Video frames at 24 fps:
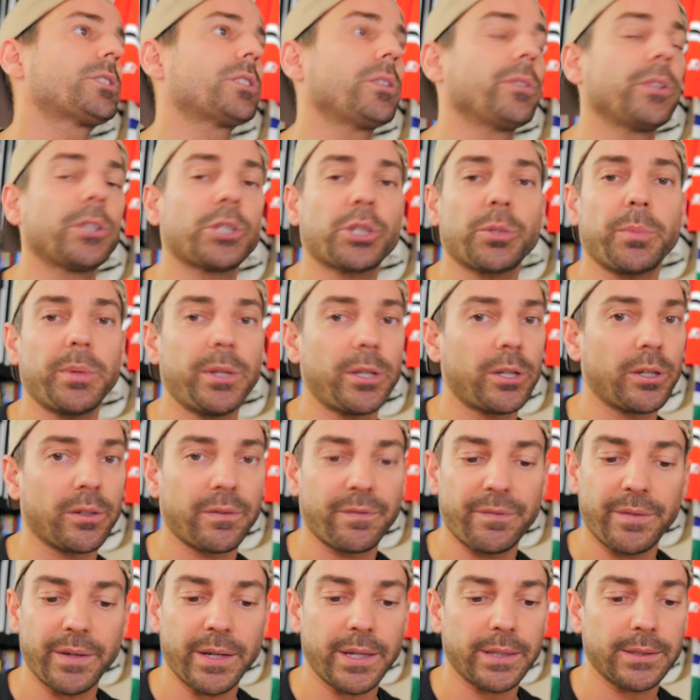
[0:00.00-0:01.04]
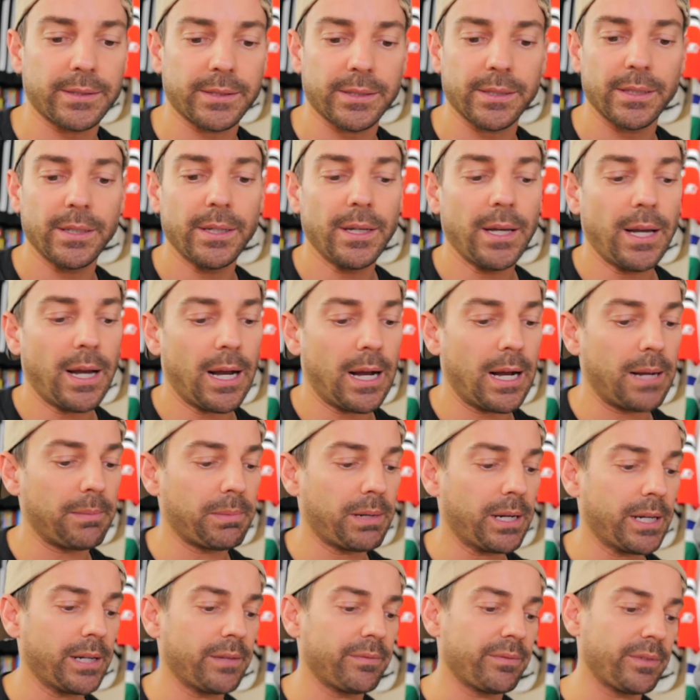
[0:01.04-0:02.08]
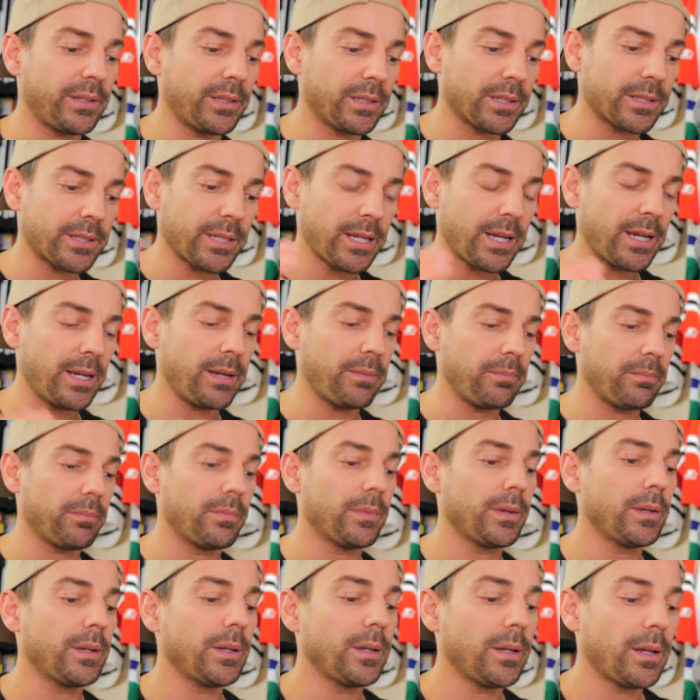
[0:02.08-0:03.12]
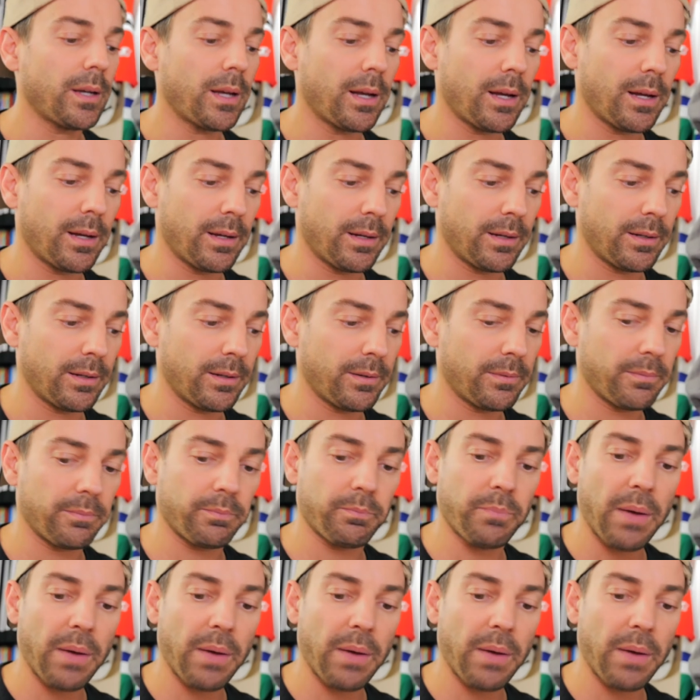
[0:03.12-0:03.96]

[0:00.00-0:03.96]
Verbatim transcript: So this should be a good fit, um, kind of in the same uh,